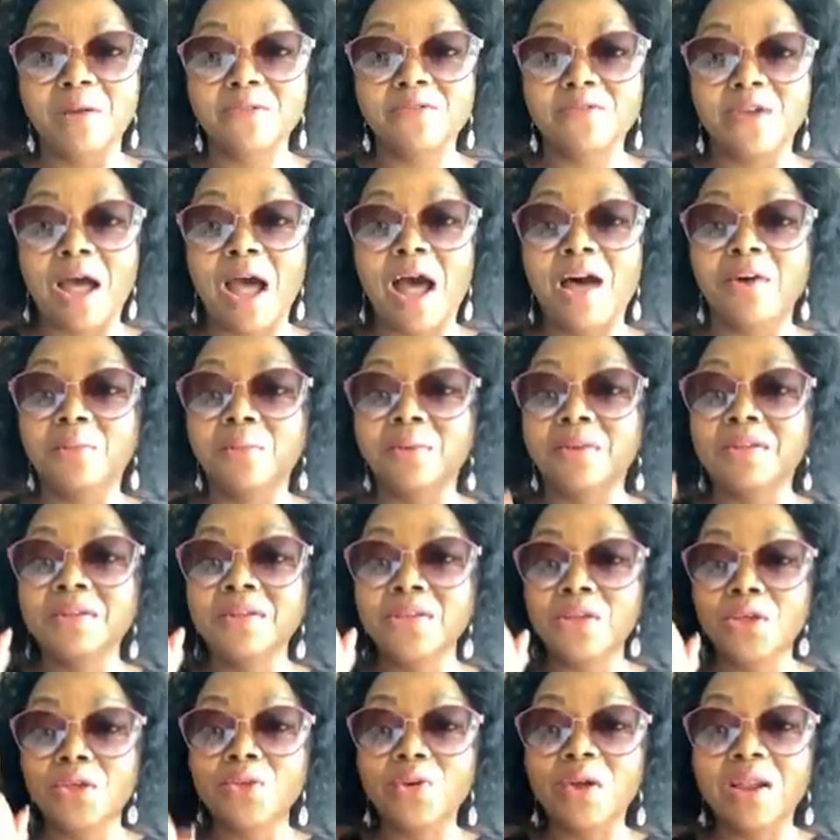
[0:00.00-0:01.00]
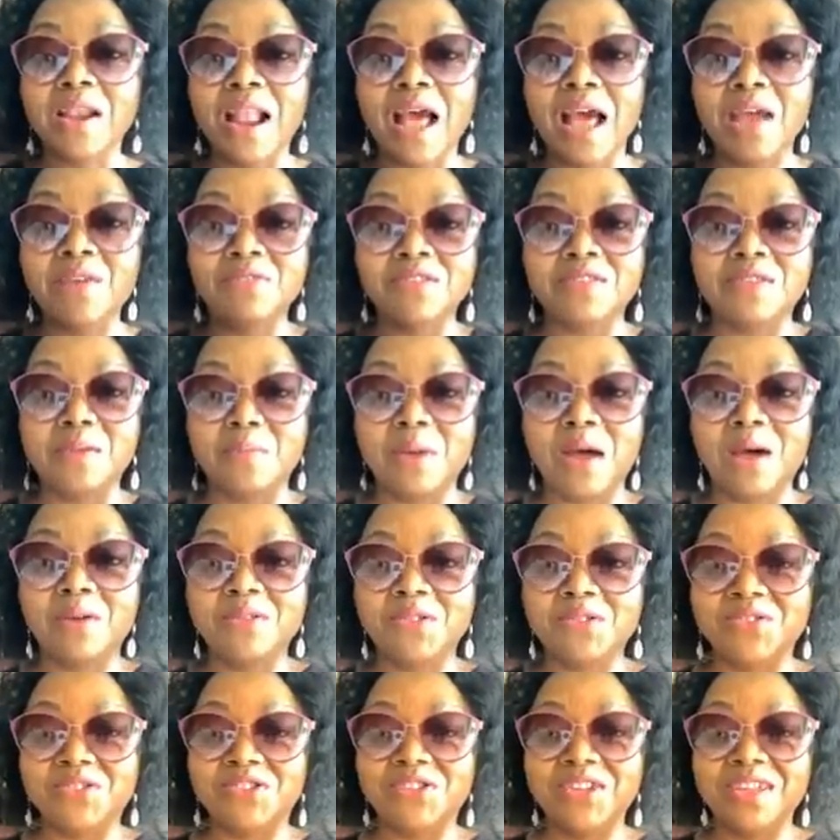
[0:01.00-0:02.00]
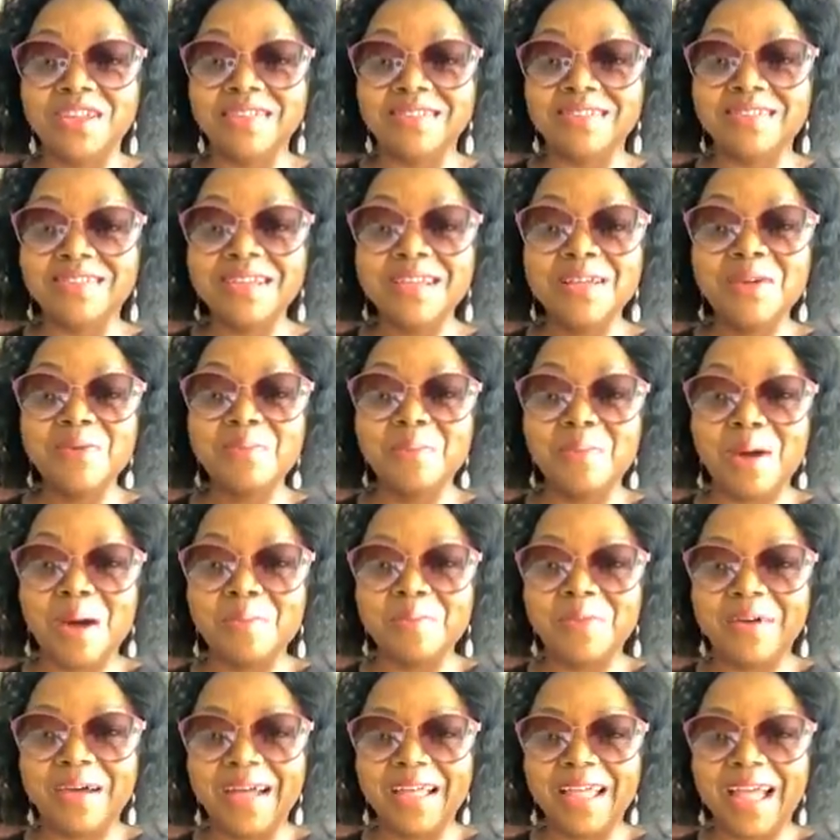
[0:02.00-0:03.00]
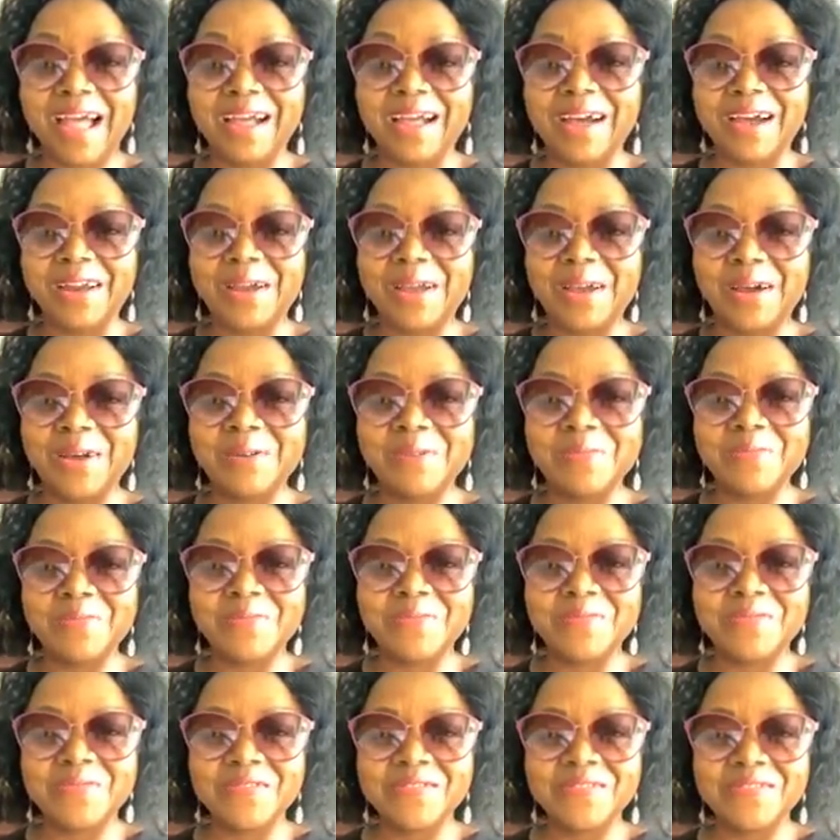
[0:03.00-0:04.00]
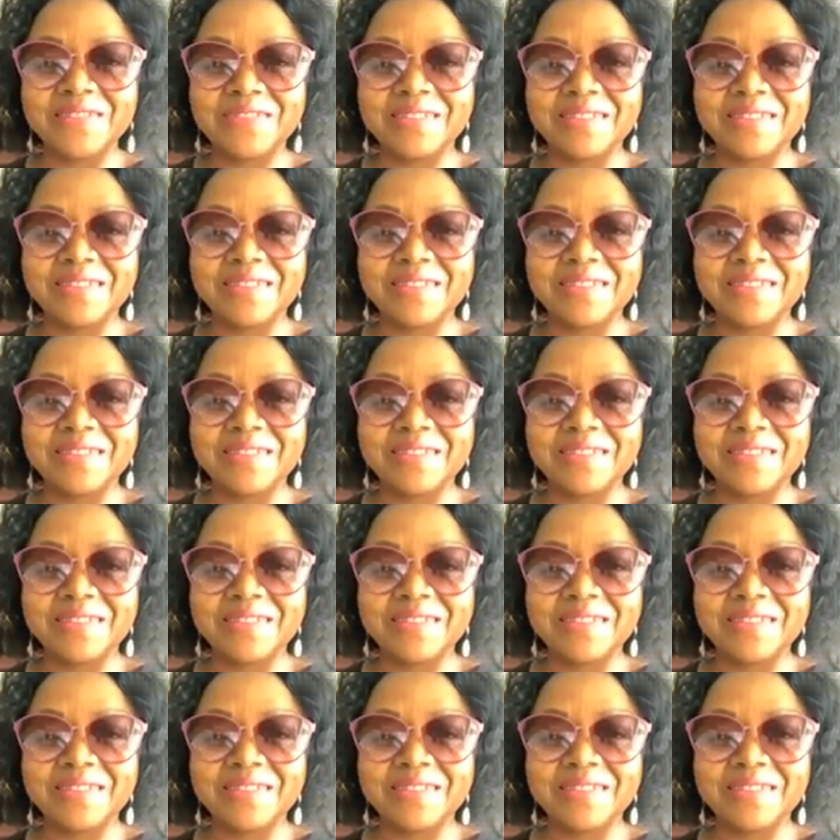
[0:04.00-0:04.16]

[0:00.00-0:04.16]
things are about to happen. Your life is about to change. Bye-bye. I gotta go.